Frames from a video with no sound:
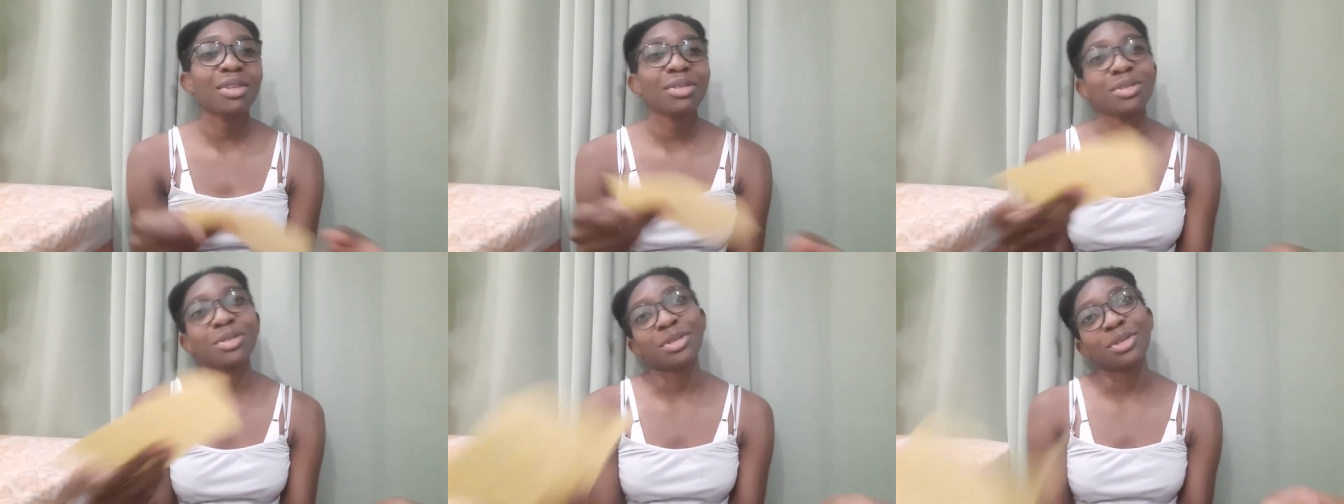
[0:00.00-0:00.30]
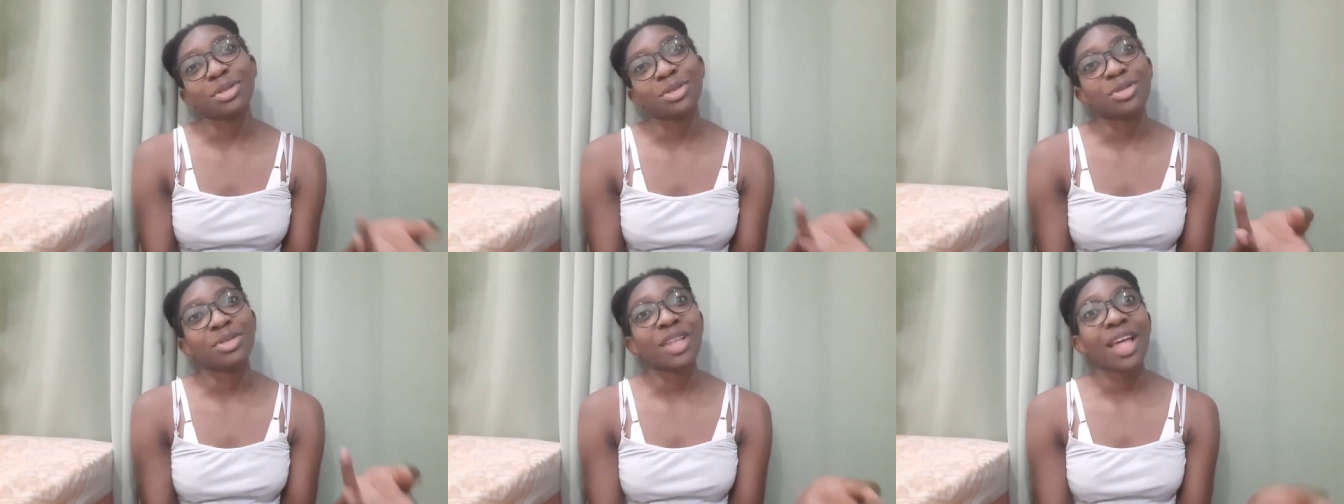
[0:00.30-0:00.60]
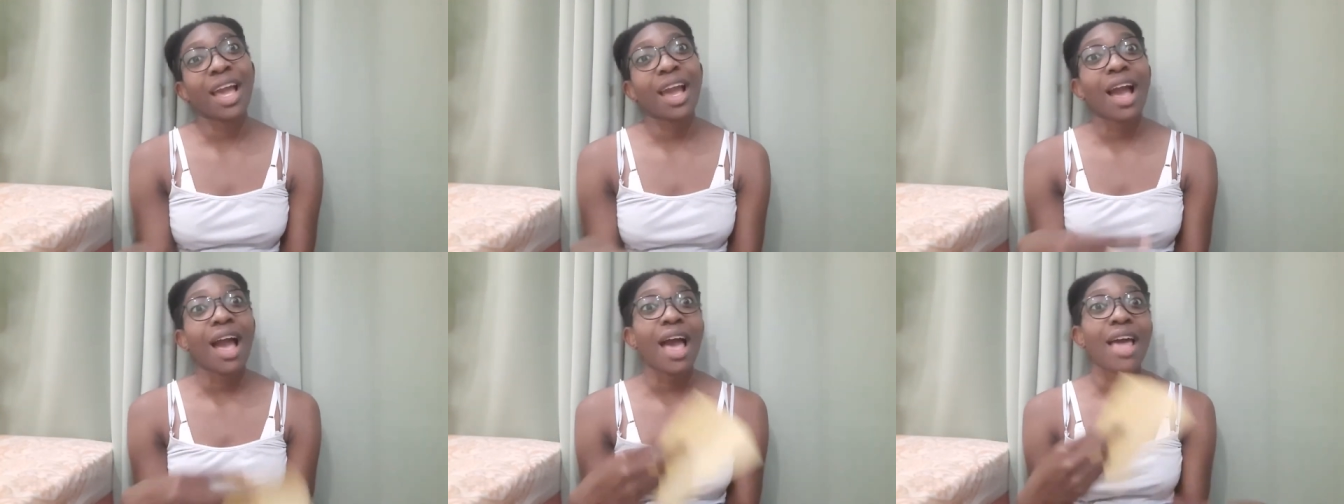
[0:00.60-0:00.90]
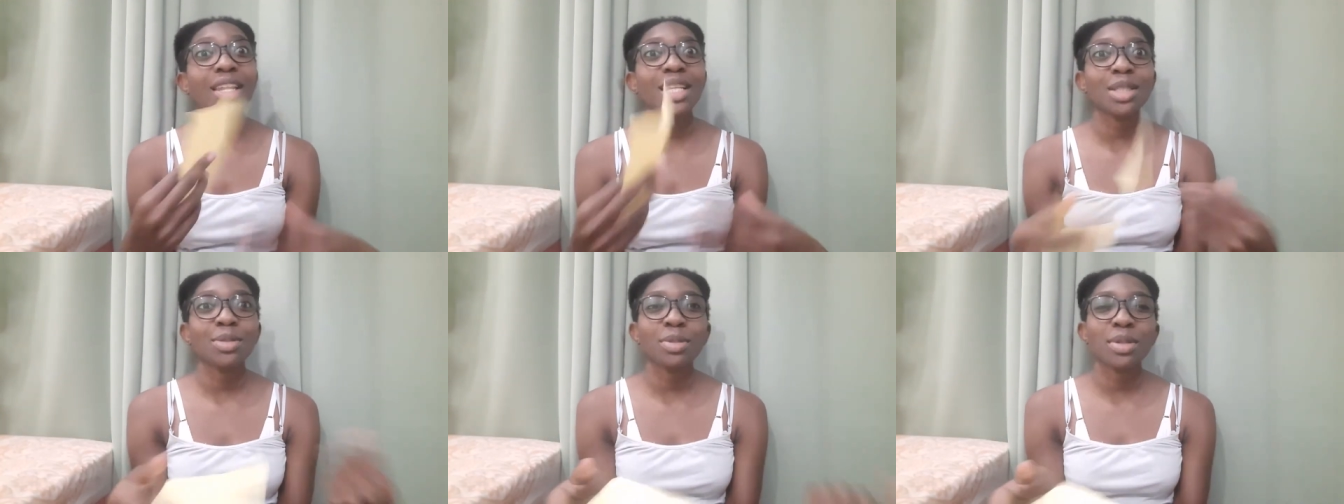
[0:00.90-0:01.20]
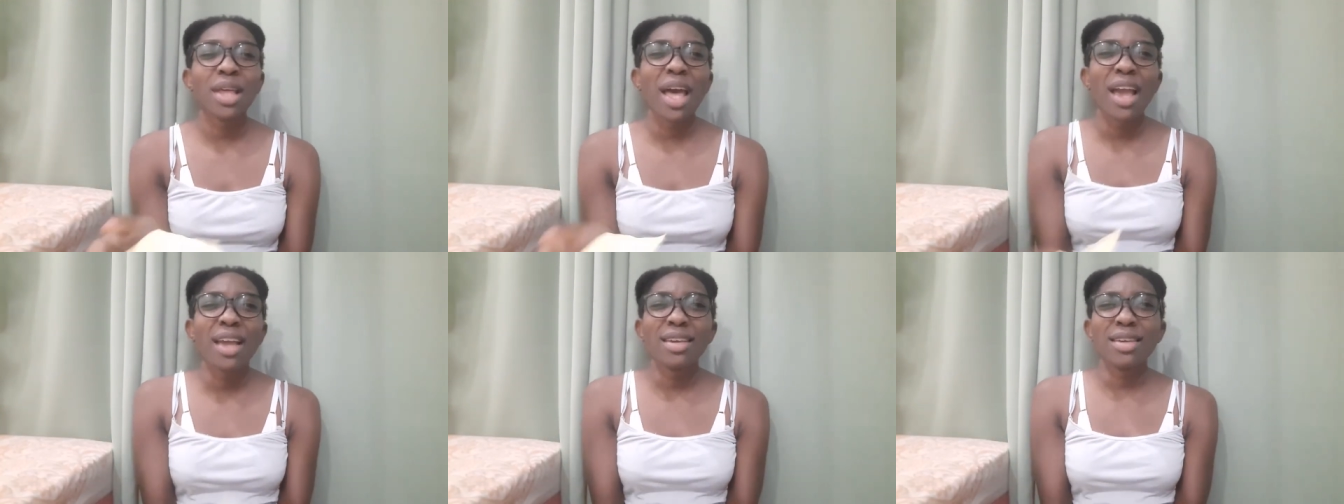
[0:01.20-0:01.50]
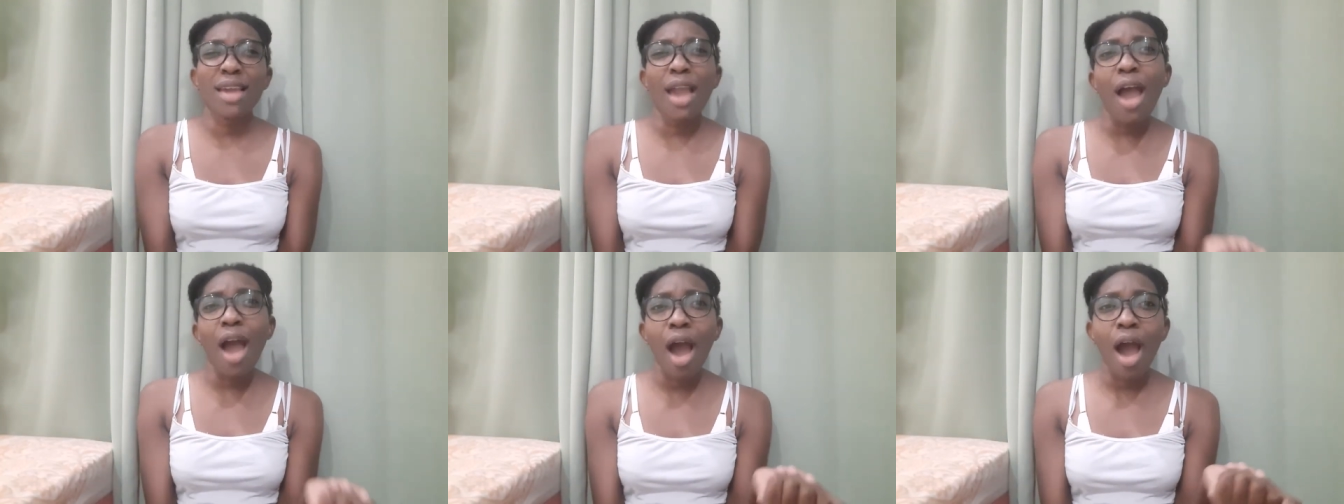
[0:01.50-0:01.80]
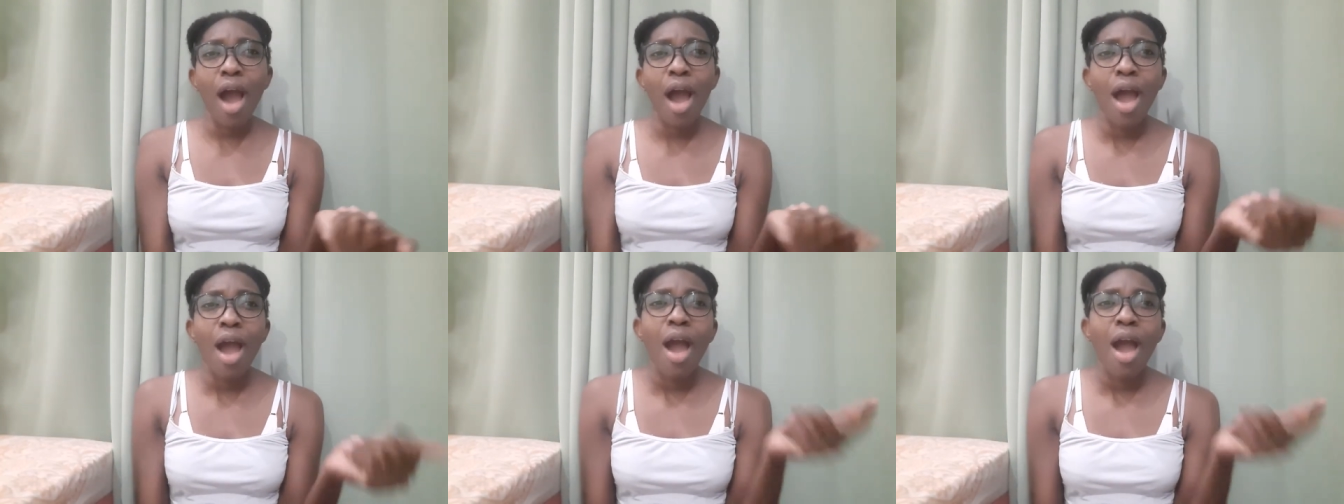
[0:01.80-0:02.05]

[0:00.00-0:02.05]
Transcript: I don't know. Like, I just be like, yeah,